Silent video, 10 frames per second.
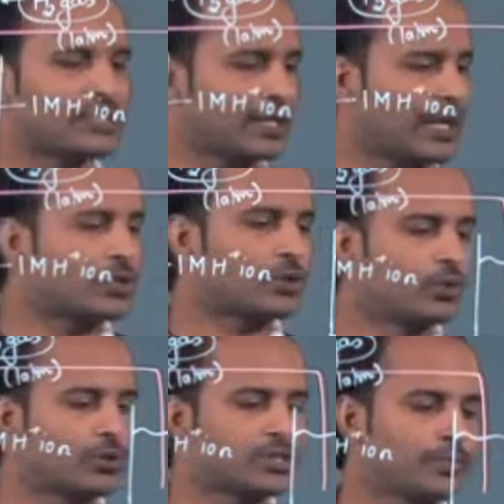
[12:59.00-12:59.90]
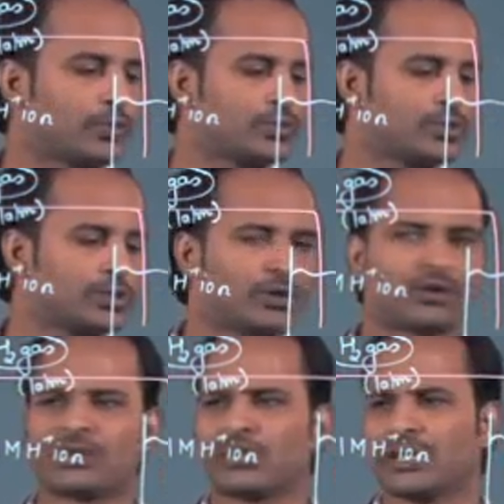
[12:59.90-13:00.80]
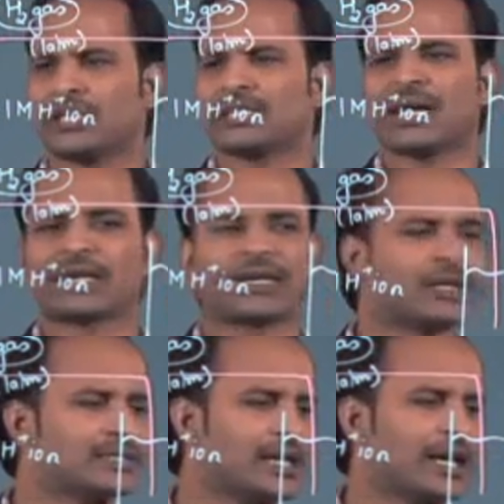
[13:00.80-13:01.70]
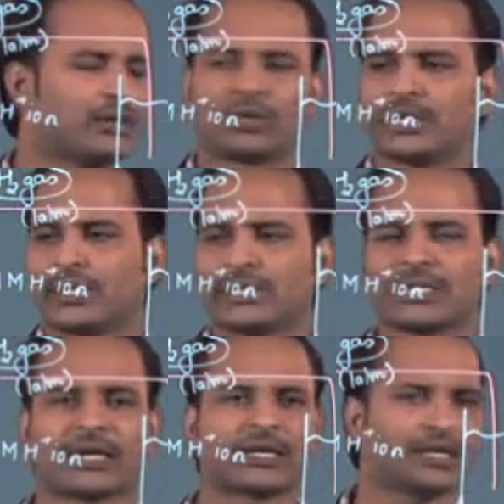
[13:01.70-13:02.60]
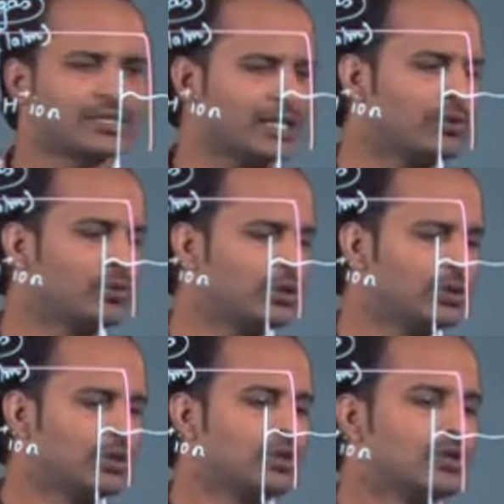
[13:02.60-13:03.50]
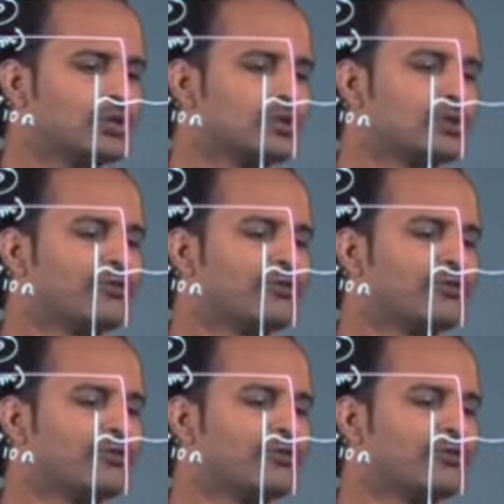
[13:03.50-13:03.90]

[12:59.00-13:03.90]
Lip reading: as a cathode suppose, or it is acting as an anode, let it is acting as an anode. So